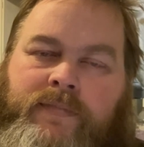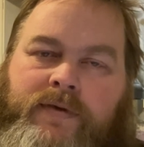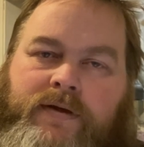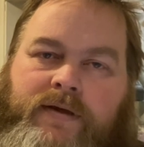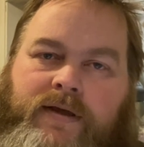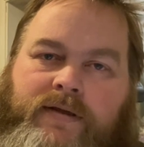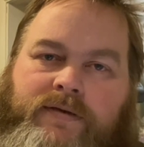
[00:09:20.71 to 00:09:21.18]

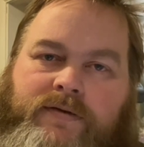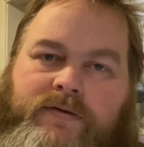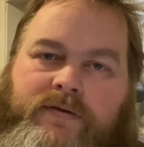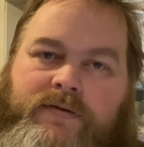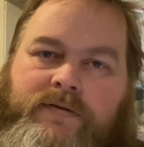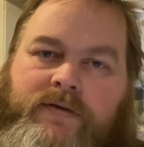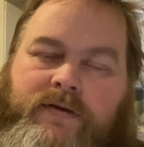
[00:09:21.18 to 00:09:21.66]
Again, you
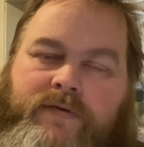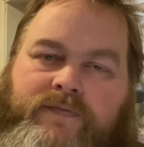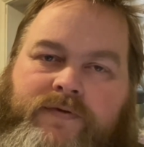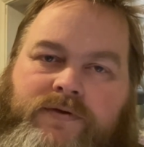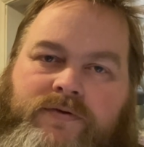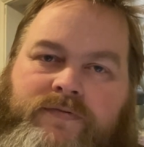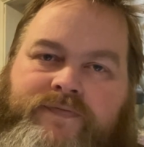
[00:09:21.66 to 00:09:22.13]
can, if
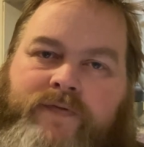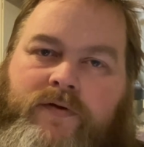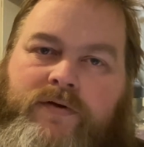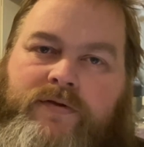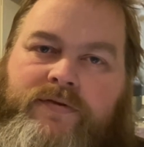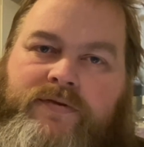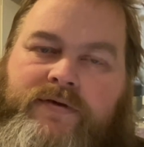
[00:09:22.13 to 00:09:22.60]
you just
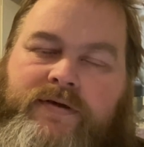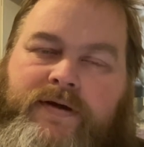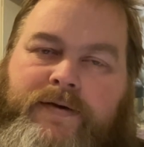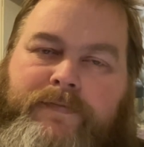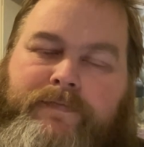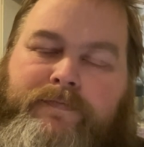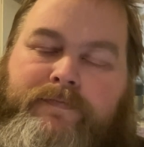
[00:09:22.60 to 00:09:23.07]
follow the
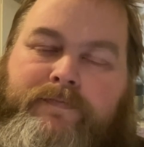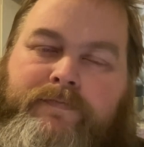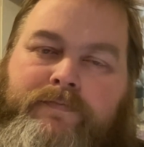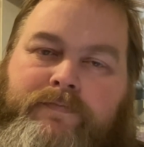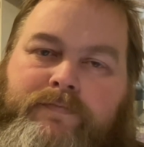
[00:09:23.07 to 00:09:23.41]
Pen